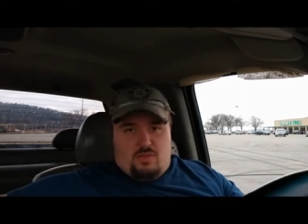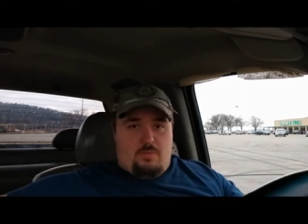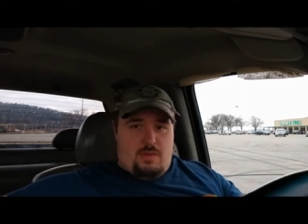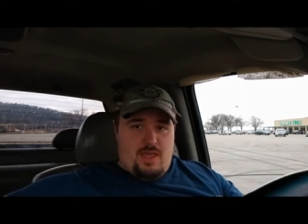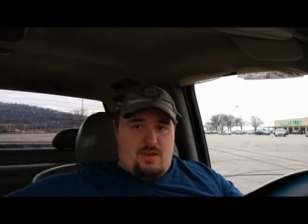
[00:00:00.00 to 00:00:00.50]

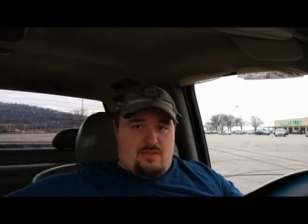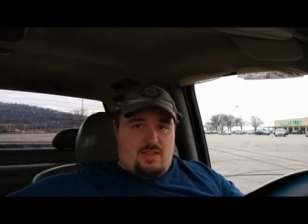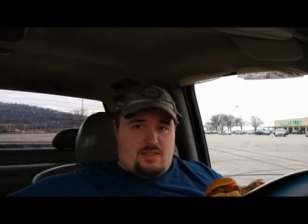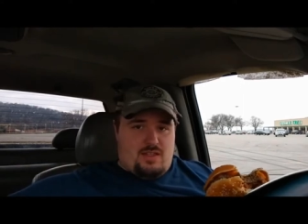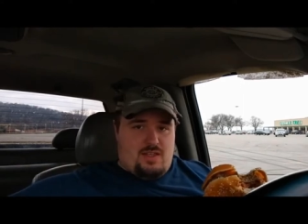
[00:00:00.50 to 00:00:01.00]
being as I
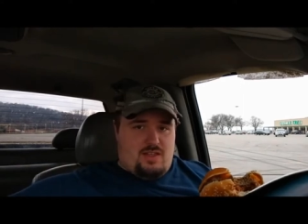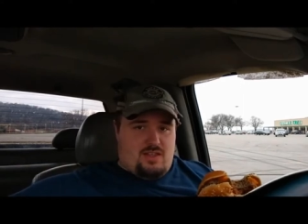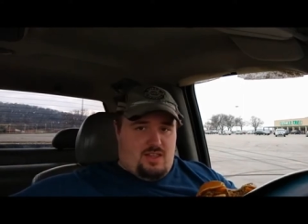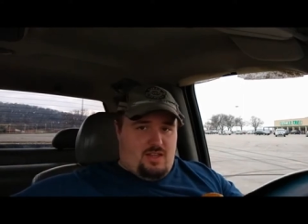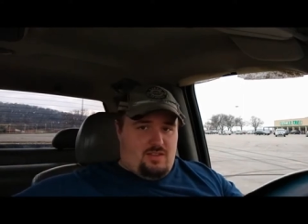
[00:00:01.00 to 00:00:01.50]
said
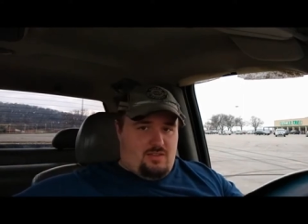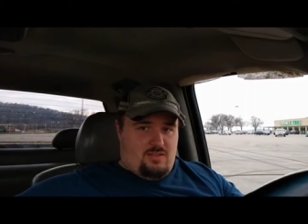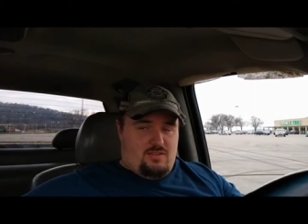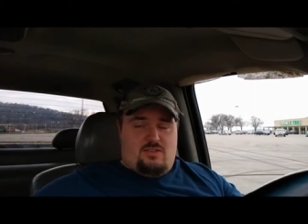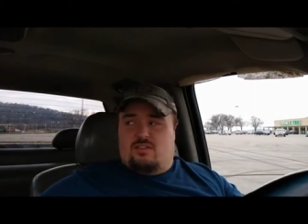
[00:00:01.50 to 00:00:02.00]
that
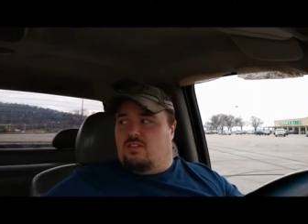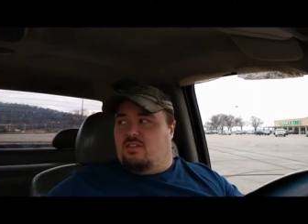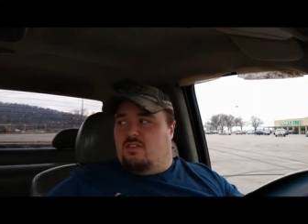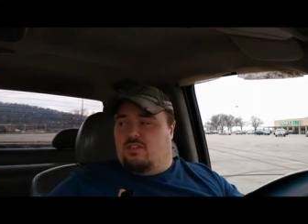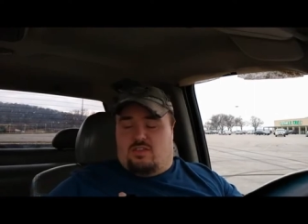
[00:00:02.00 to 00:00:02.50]

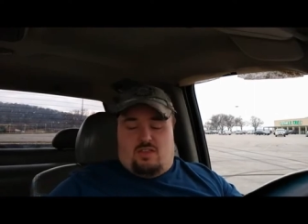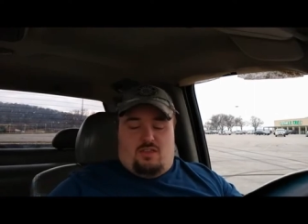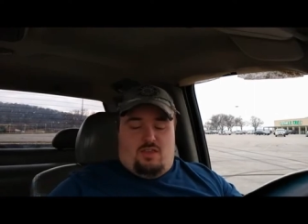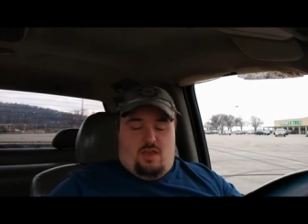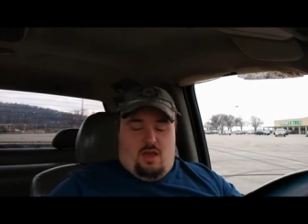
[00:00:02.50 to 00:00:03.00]

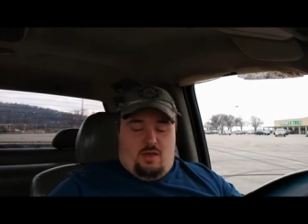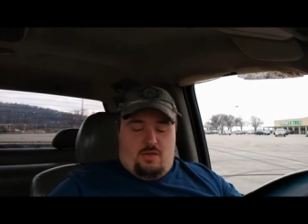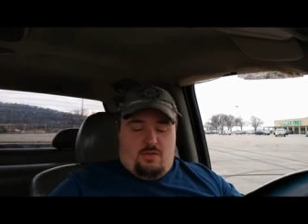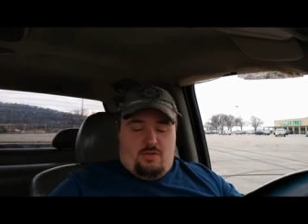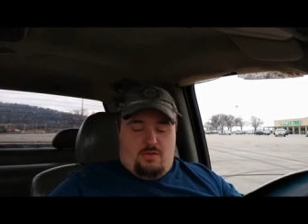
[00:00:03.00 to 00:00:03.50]
the uh,
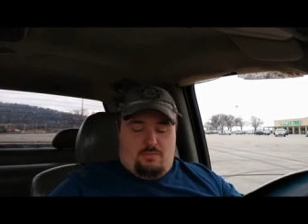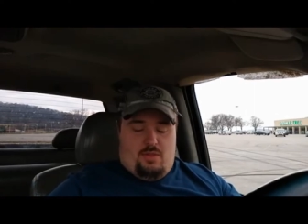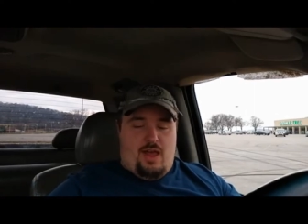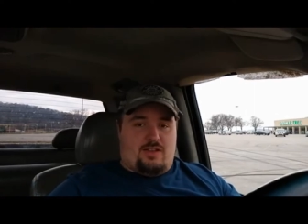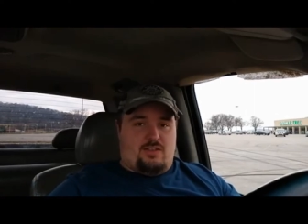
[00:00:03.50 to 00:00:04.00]

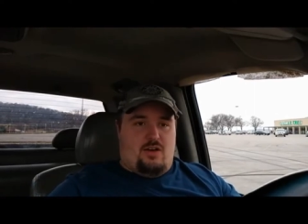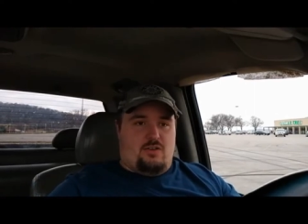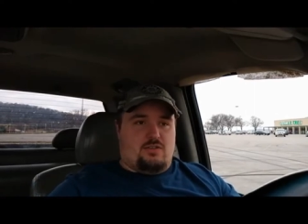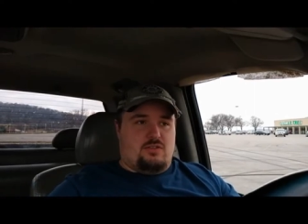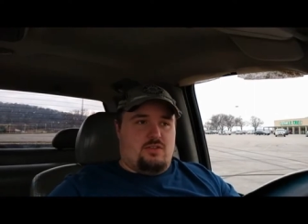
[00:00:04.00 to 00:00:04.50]
black
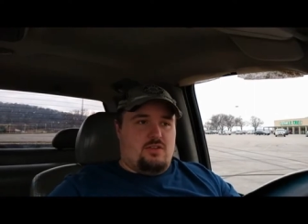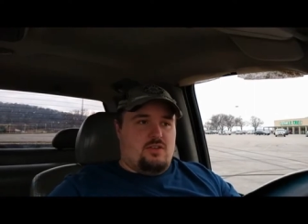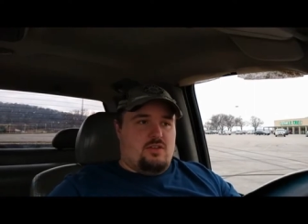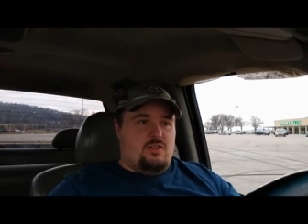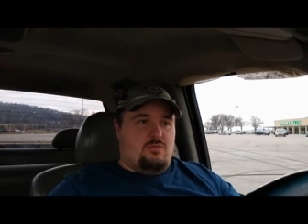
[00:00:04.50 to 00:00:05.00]
sauce
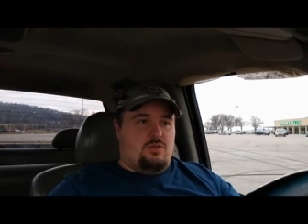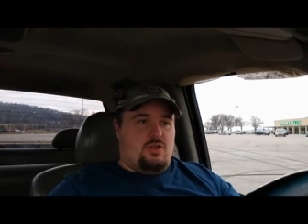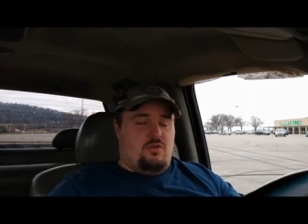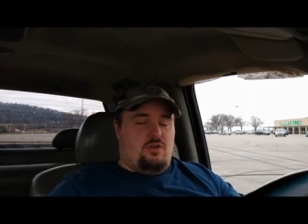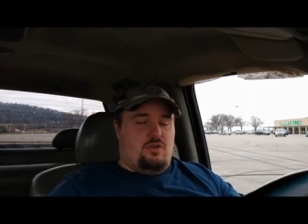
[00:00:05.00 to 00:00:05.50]
would
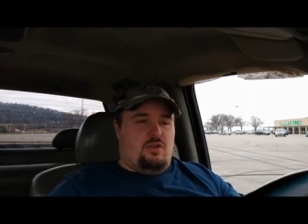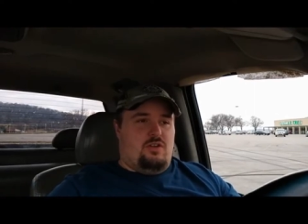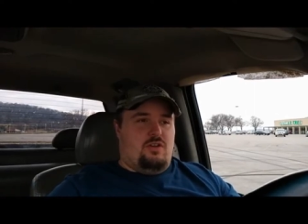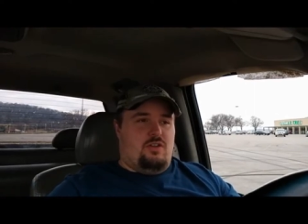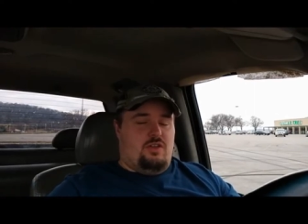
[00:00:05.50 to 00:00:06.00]
go good
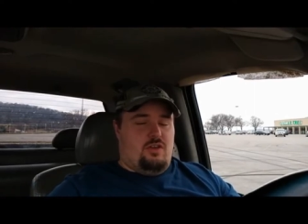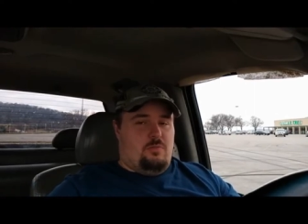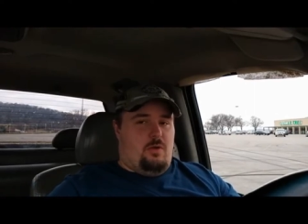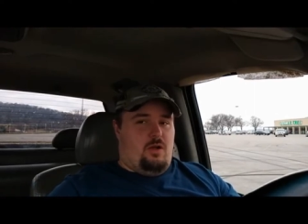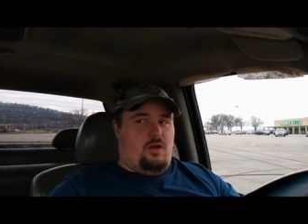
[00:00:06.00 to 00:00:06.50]
on the
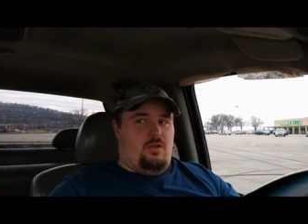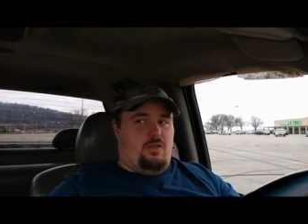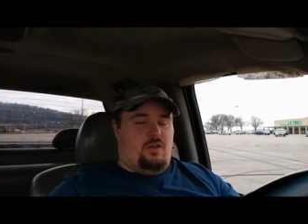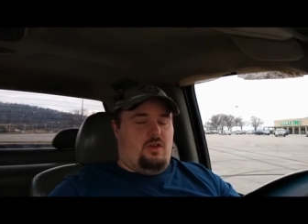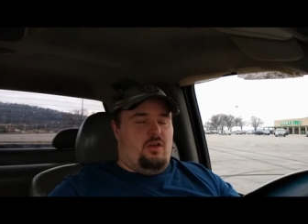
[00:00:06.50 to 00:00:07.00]
other on
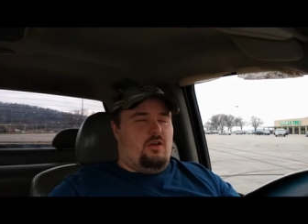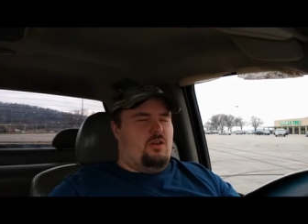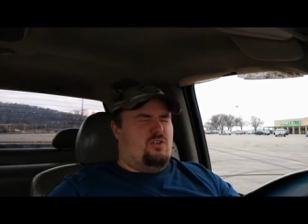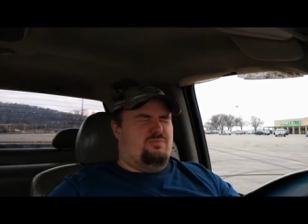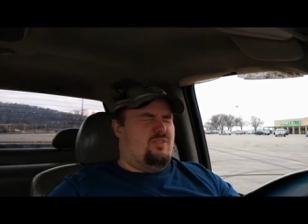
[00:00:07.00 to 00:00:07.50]
the uh,
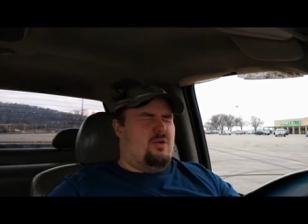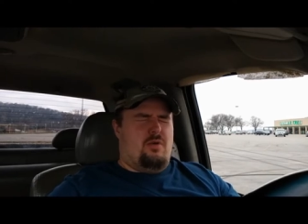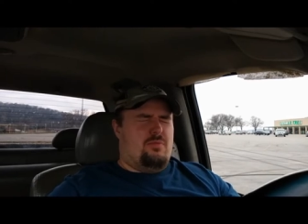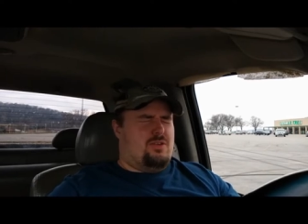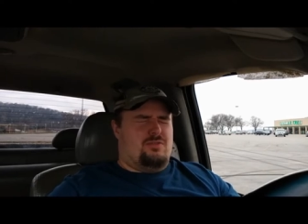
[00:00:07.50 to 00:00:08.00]
or on
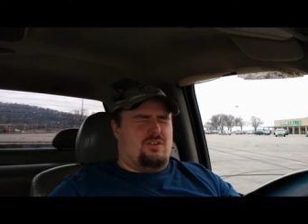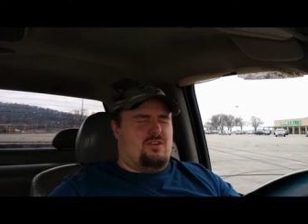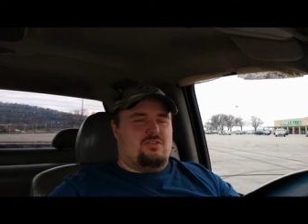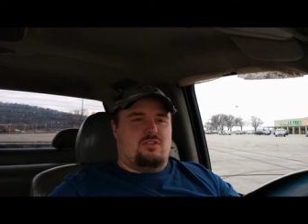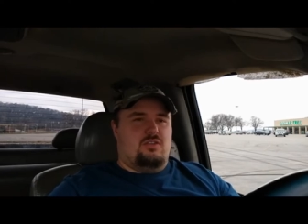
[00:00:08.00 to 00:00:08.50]
barbecue
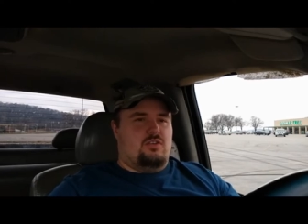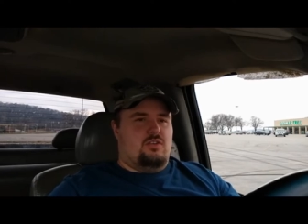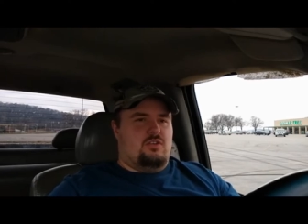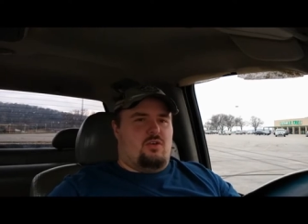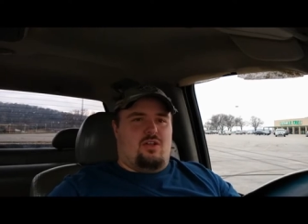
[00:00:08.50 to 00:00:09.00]
sauce
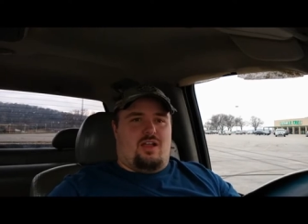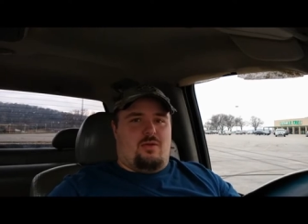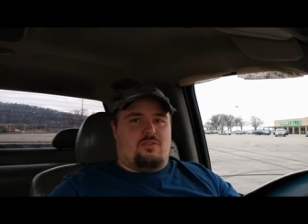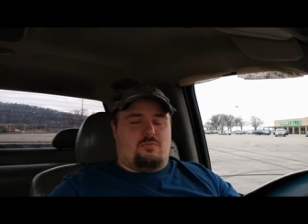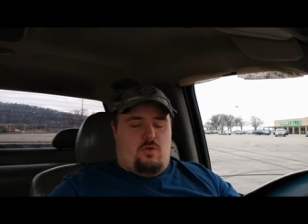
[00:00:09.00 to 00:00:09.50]
or like
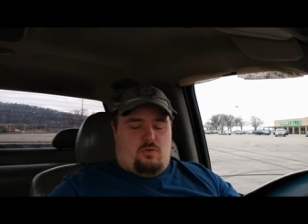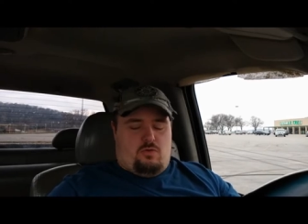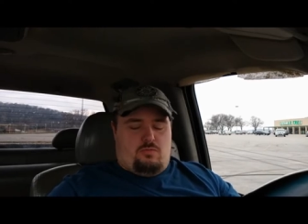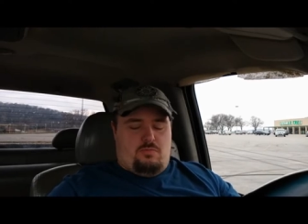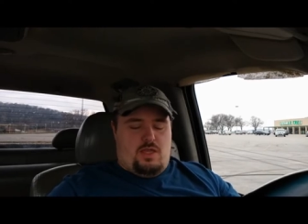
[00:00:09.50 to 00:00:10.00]
a smoked
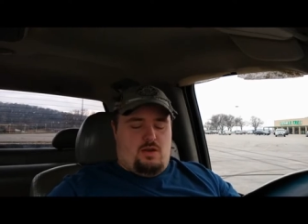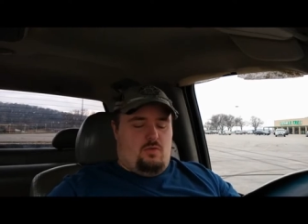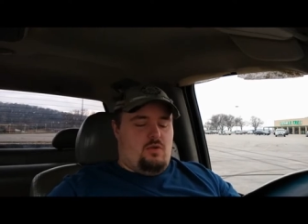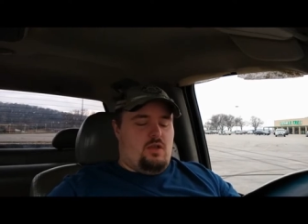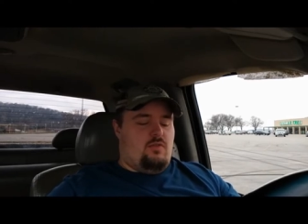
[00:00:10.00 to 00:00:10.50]
meat or
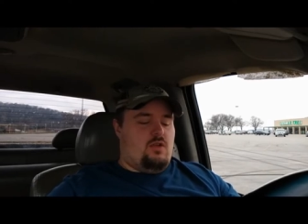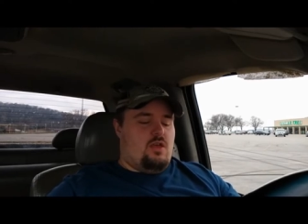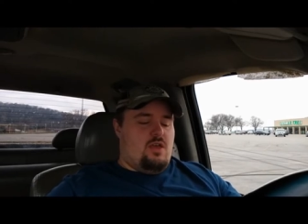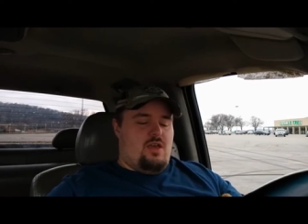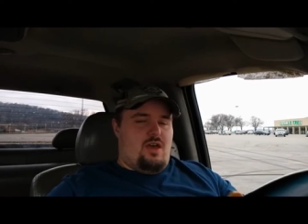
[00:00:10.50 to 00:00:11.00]
whatever.
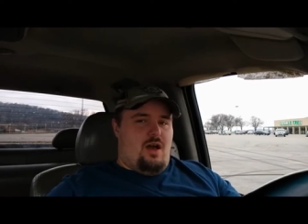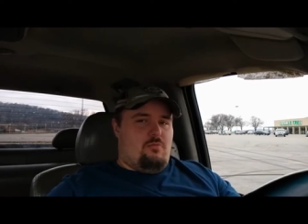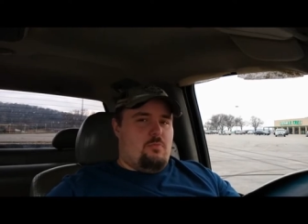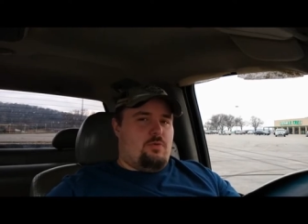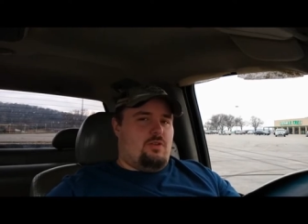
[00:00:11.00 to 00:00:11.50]
I'm
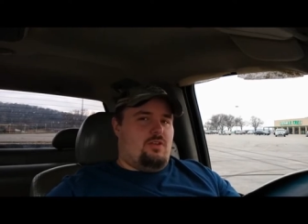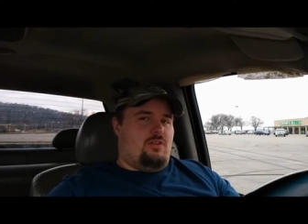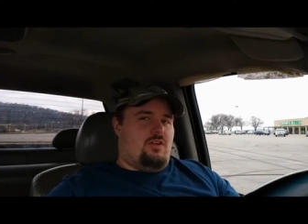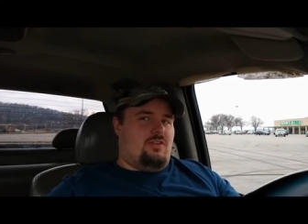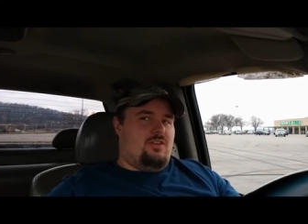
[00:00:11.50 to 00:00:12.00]
gonna put a little
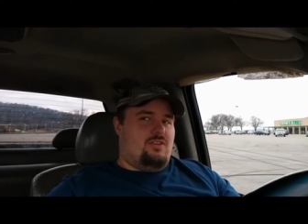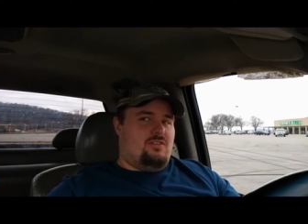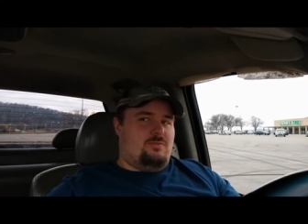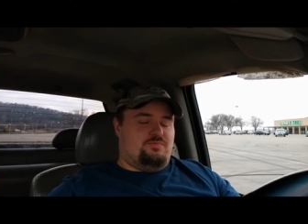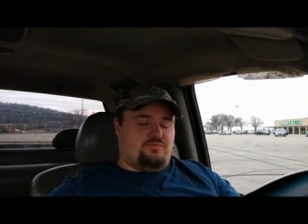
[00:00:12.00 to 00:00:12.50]
on
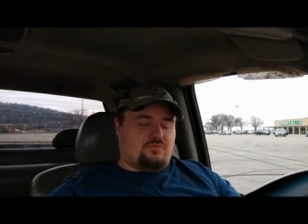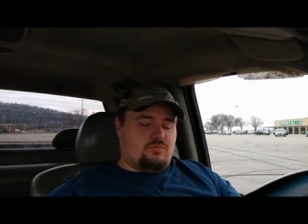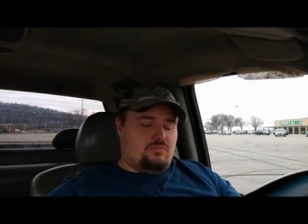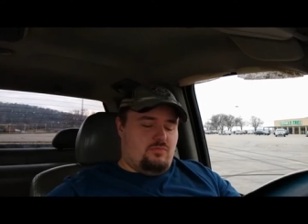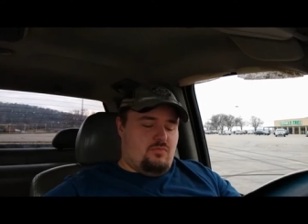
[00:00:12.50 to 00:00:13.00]
this
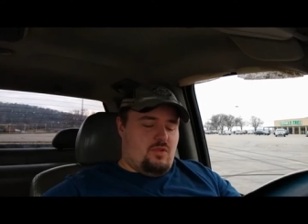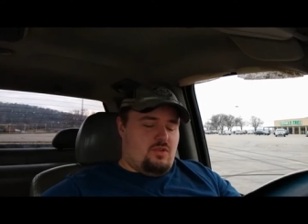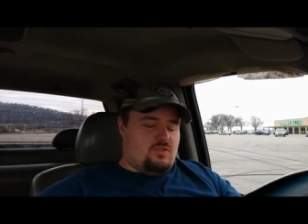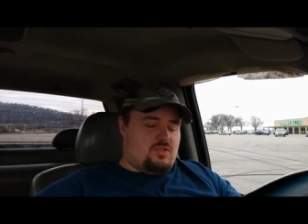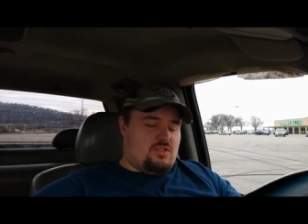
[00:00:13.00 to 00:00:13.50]

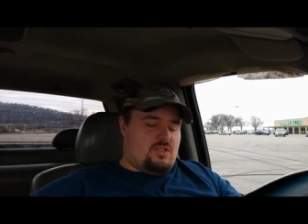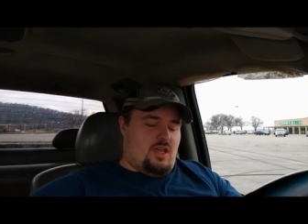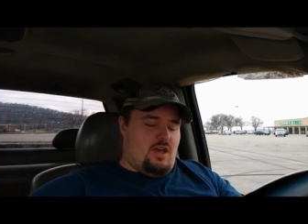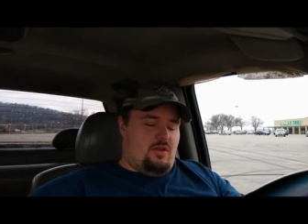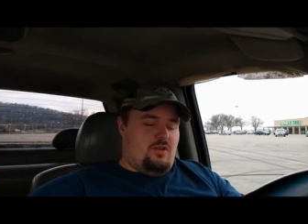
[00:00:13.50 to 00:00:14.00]
just to see
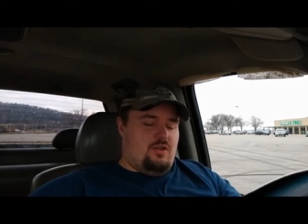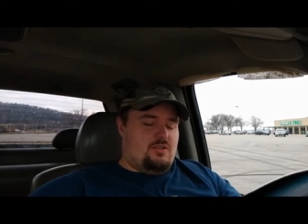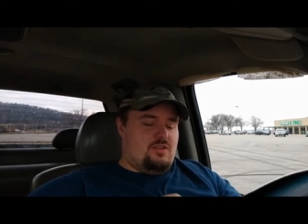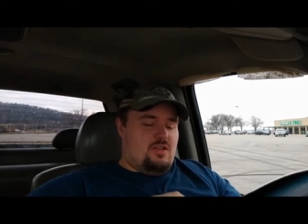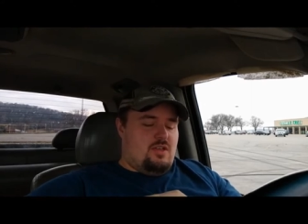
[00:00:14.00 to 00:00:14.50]
how it does.